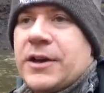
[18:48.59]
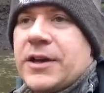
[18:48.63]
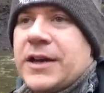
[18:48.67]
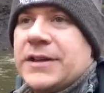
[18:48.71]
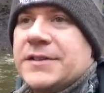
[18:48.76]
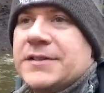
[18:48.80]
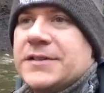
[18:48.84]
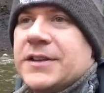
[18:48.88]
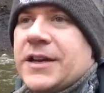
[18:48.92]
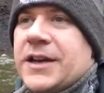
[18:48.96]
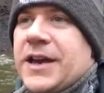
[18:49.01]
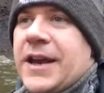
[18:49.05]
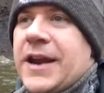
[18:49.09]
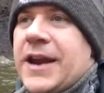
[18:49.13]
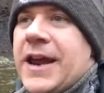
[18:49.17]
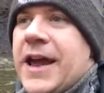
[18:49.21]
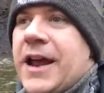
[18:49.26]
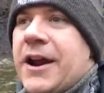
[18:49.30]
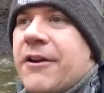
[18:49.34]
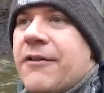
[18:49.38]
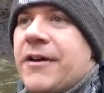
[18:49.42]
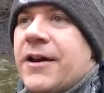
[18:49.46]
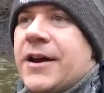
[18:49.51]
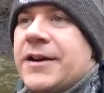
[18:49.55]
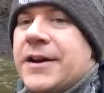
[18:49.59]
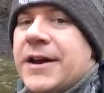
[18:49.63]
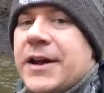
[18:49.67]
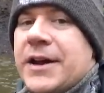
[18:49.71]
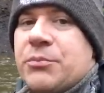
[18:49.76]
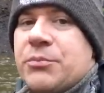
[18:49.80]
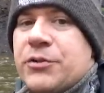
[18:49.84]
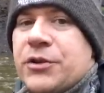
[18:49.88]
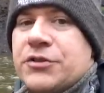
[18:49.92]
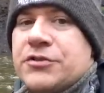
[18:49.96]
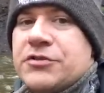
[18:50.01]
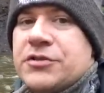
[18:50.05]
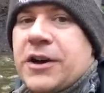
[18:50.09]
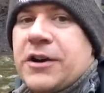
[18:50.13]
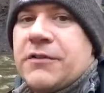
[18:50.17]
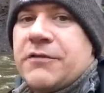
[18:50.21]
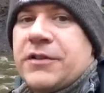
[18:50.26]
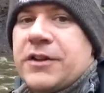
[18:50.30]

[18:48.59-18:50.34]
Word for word: It's uh, an Adirondack brook trout